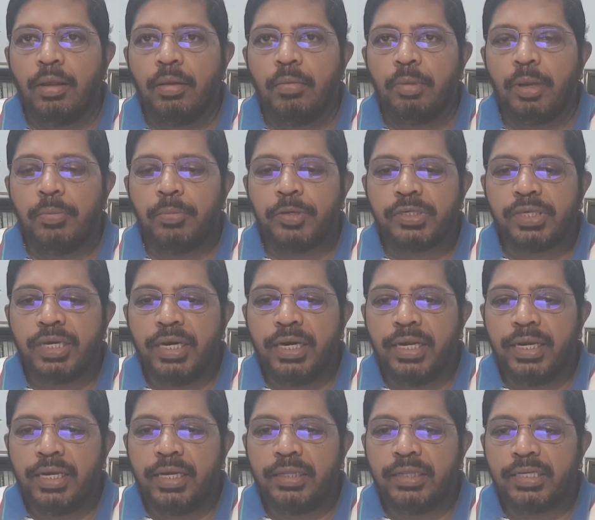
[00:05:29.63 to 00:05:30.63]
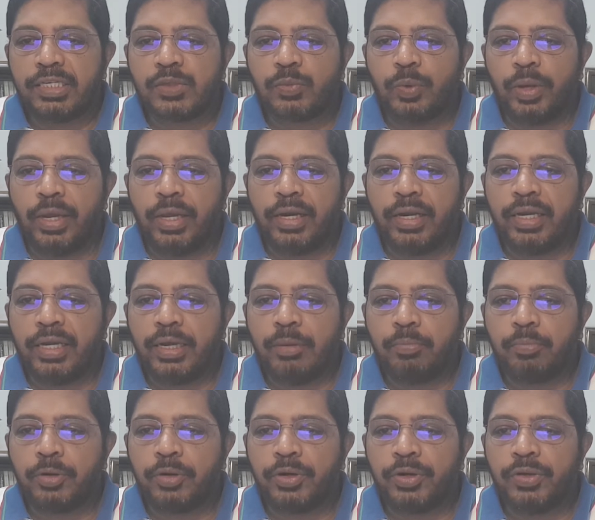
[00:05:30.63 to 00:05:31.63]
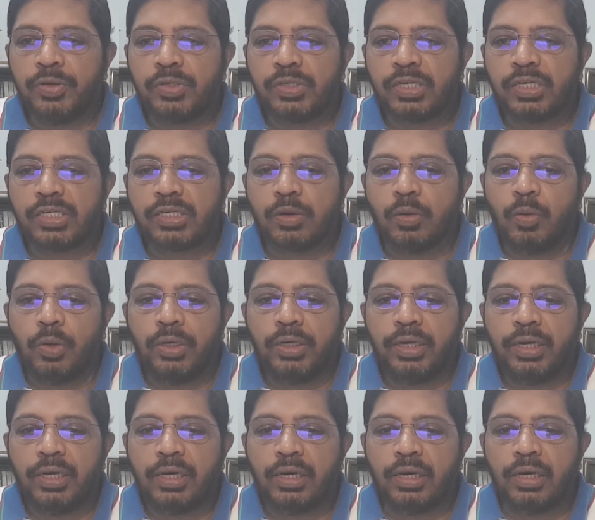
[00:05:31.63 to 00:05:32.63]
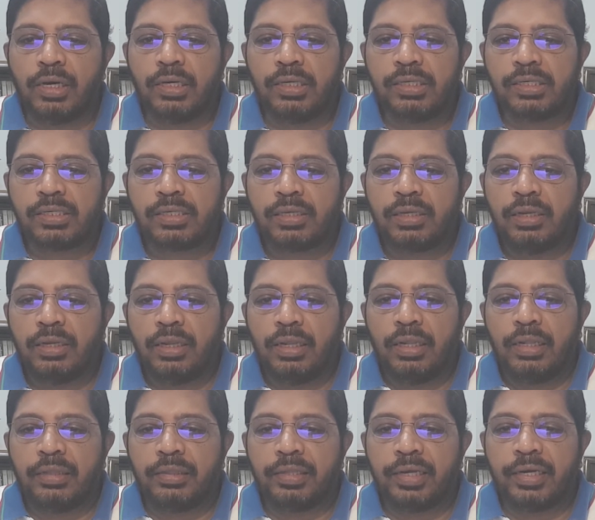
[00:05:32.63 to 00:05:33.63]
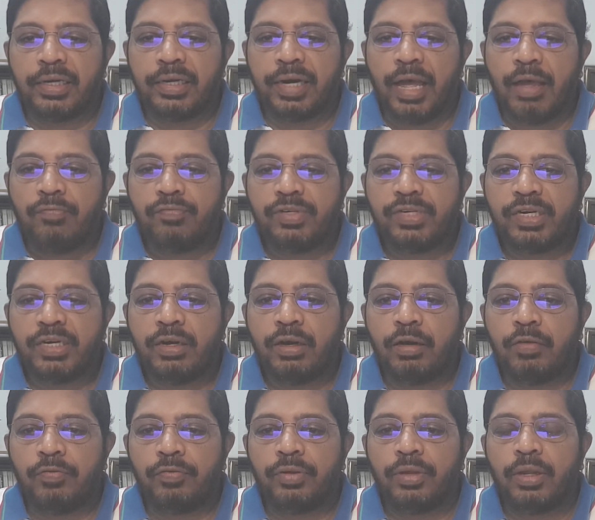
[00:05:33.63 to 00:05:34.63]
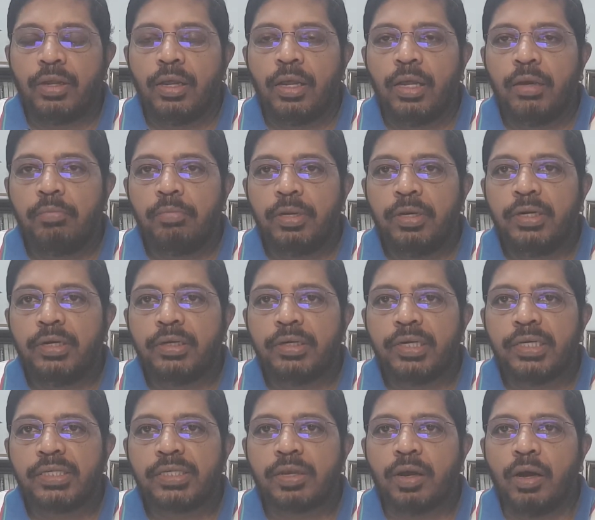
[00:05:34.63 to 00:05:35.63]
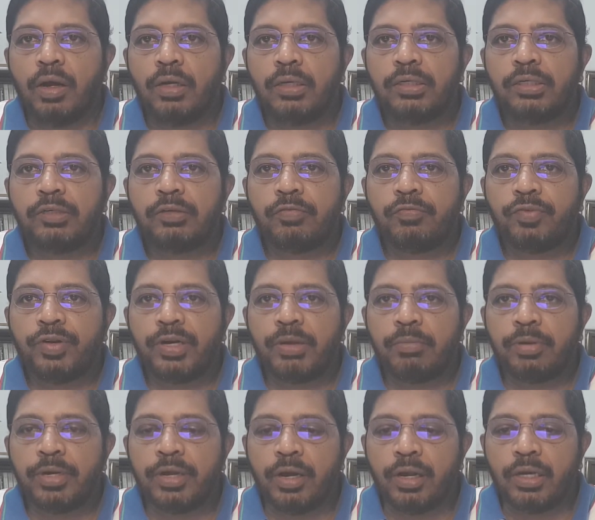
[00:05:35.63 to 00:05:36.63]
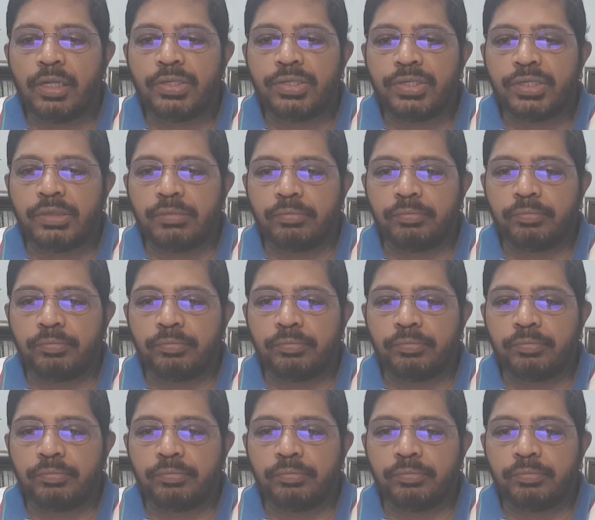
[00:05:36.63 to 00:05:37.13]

By proceeding in this way, Ricoeur produces what he calls the grafting of hermeneutics onto phenomenology.